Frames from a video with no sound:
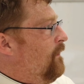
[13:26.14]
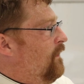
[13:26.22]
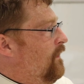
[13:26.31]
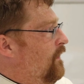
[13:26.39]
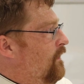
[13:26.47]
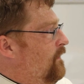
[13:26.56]

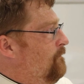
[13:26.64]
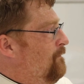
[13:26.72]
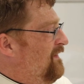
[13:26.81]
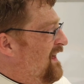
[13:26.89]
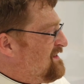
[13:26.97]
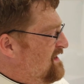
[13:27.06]
Okay?
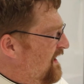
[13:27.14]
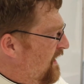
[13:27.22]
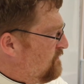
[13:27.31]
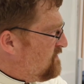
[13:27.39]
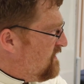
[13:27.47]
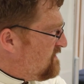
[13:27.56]
But that's not
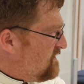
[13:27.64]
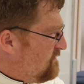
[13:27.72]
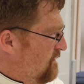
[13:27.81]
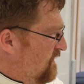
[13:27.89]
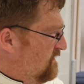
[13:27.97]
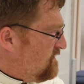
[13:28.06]
how
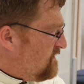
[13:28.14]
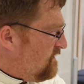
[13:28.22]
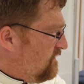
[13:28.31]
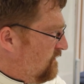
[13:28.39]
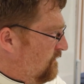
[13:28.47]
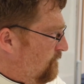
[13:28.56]
Jesus means
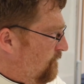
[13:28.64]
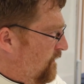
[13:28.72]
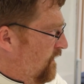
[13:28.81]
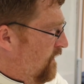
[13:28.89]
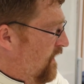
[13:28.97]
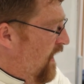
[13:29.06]
it.
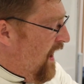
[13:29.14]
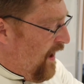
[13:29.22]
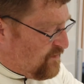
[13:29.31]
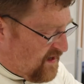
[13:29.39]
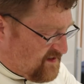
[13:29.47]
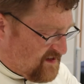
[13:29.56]

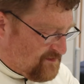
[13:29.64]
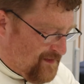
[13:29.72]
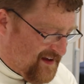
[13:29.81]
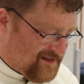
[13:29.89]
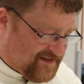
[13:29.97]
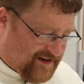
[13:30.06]
How Jesus
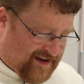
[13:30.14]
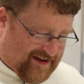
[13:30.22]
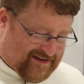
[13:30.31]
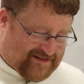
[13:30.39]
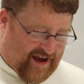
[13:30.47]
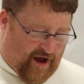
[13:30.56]
means it
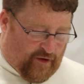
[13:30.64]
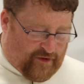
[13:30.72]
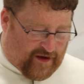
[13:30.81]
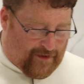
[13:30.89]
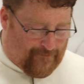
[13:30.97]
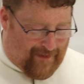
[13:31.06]
is
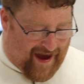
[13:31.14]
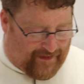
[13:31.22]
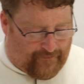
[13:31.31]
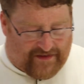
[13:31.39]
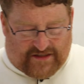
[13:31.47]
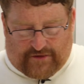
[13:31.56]
the
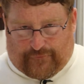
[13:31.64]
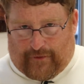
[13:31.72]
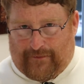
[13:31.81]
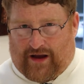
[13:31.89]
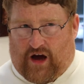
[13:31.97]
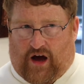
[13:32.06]
commandments
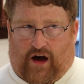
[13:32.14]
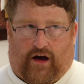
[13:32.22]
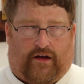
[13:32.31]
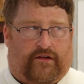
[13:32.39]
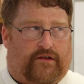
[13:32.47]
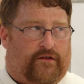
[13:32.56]
from
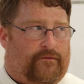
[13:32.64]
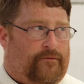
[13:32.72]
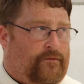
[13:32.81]
God